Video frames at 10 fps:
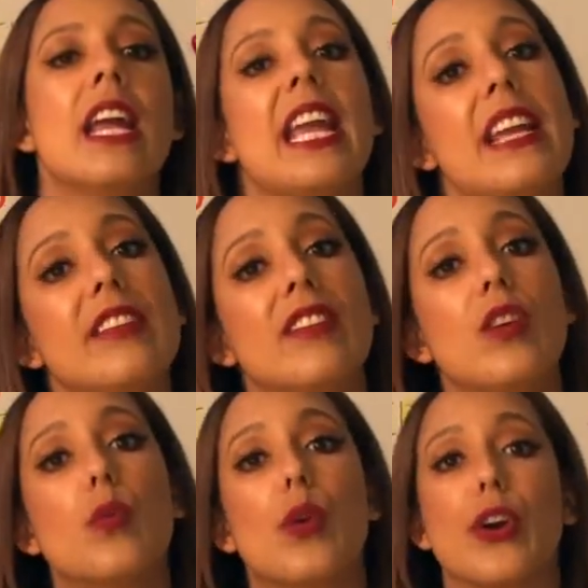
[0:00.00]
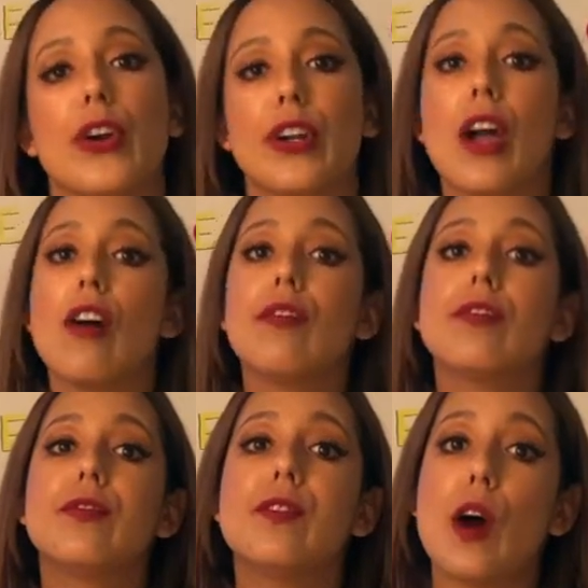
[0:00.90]
is the word
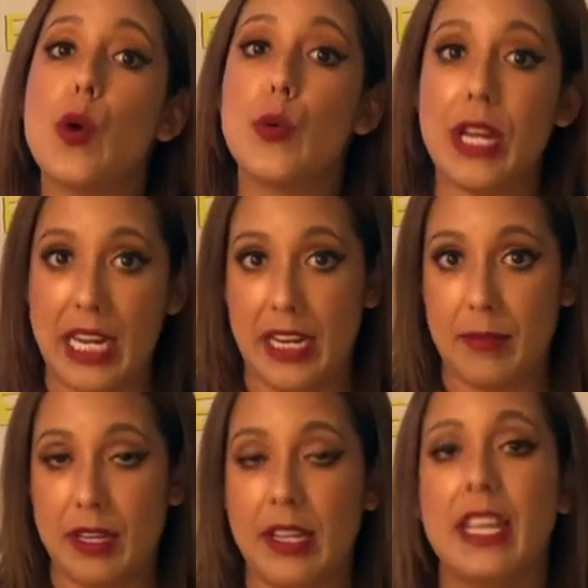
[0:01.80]
phoneme.